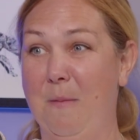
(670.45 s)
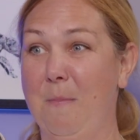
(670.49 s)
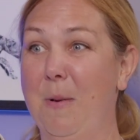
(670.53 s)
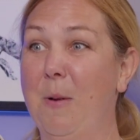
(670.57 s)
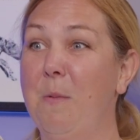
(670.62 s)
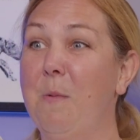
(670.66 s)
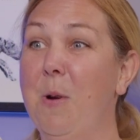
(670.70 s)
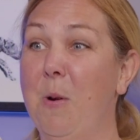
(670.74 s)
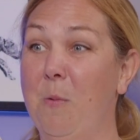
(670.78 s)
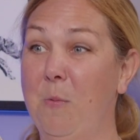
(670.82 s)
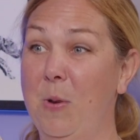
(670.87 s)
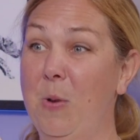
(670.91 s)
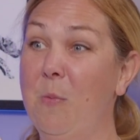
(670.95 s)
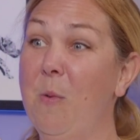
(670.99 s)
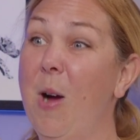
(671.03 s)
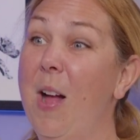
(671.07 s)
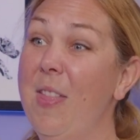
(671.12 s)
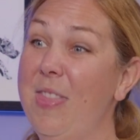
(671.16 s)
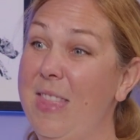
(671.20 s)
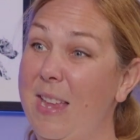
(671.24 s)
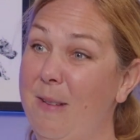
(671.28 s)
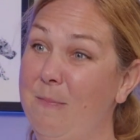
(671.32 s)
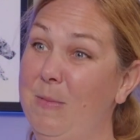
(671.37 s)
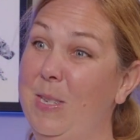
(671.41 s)
But what we
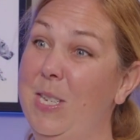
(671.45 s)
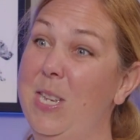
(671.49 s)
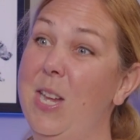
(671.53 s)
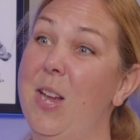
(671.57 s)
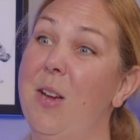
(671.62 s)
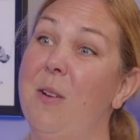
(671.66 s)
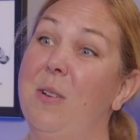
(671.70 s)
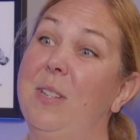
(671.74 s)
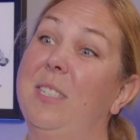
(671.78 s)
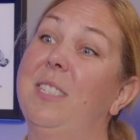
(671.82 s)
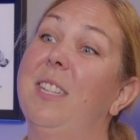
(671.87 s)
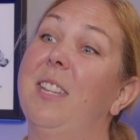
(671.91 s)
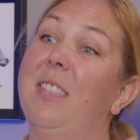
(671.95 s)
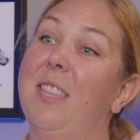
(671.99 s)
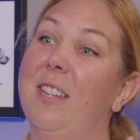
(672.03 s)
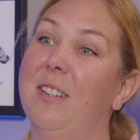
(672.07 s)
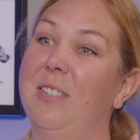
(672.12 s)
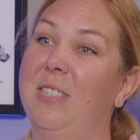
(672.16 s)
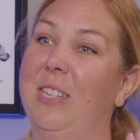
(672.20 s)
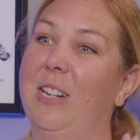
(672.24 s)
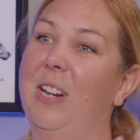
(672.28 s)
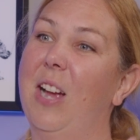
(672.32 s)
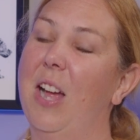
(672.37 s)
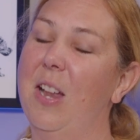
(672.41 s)
want them to know is that
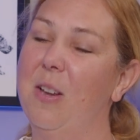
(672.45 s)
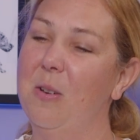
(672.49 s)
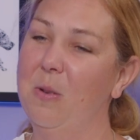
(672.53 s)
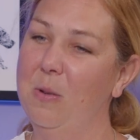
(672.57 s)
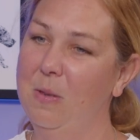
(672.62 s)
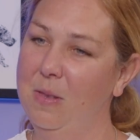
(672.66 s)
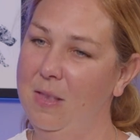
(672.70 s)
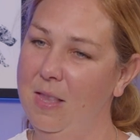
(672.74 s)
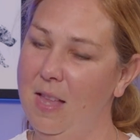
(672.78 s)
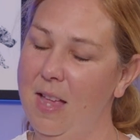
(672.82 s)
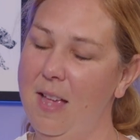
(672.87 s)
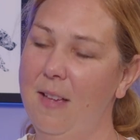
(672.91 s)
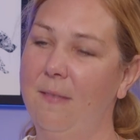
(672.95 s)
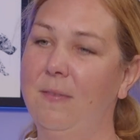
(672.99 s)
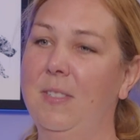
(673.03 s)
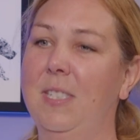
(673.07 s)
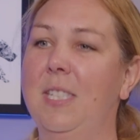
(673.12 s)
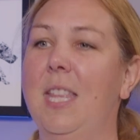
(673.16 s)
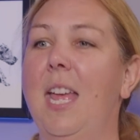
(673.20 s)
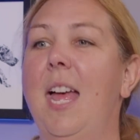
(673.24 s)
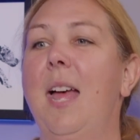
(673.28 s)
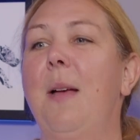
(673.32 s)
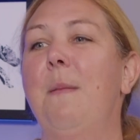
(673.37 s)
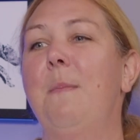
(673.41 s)
there's a God who loves
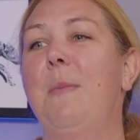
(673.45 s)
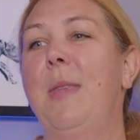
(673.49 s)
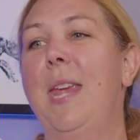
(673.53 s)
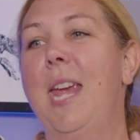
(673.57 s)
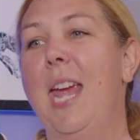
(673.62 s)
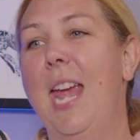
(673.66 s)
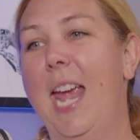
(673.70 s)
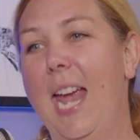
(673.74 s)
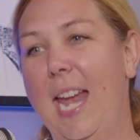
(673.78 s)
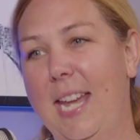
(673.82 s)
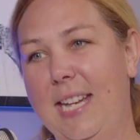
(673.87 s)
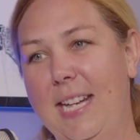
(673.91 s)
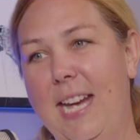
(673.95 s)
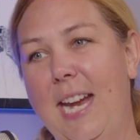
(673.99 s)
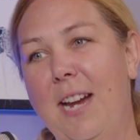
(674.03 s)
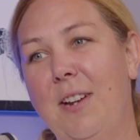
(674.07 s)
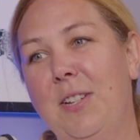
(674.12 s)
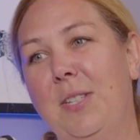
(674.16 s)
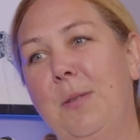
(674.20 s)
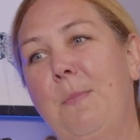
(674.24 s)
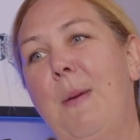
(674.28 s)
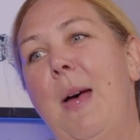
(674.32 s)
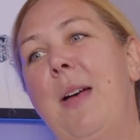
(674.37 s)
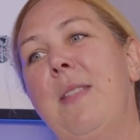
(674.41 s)
them and
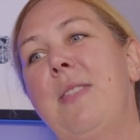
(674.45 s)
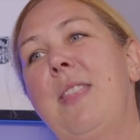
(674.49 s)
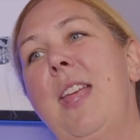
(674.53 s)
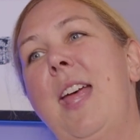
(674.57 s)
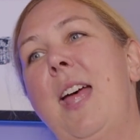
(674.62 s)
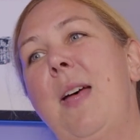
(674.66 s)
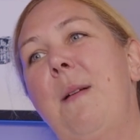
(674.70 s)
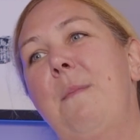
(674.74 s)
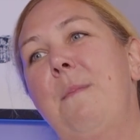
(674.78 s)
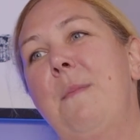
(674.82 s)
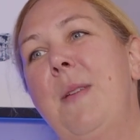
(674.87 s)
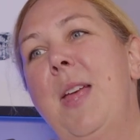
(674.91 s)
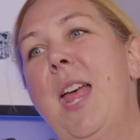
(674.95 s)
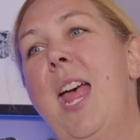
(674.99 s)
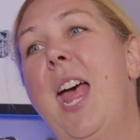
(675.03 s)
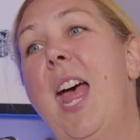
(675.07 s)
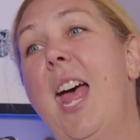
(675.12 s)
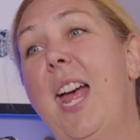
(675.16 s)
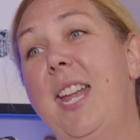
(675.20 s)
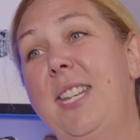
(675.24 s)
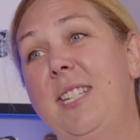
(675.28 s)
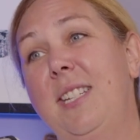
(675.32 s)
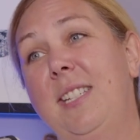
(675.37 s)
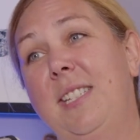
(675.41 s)
cares about them
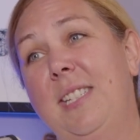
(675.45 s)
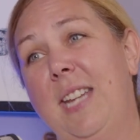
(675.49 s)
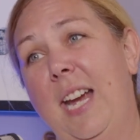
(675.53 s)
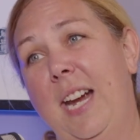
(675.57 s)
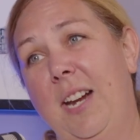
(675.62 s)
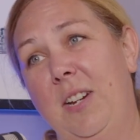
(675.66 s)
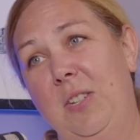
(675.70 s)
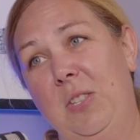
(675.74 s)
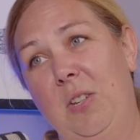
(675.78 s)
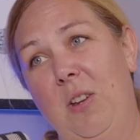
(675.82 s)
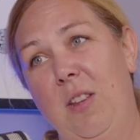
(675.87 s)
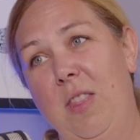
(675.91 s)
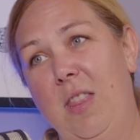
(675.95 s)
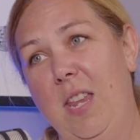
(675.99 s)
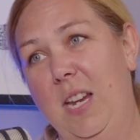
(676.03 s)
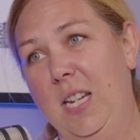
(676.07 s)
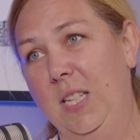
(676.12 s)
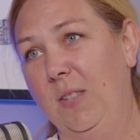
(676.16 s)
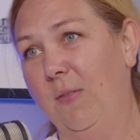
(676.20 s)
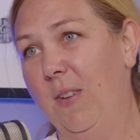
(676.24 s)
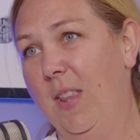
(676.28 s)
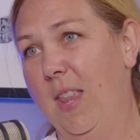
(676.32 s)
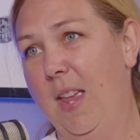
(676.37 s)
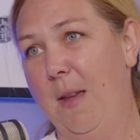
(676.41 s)
and desires good
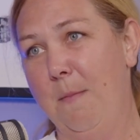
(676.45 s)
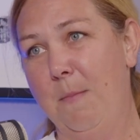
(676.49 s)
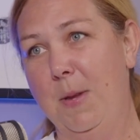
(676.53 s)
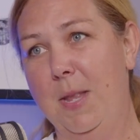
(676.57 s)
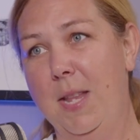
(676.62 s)
things for them.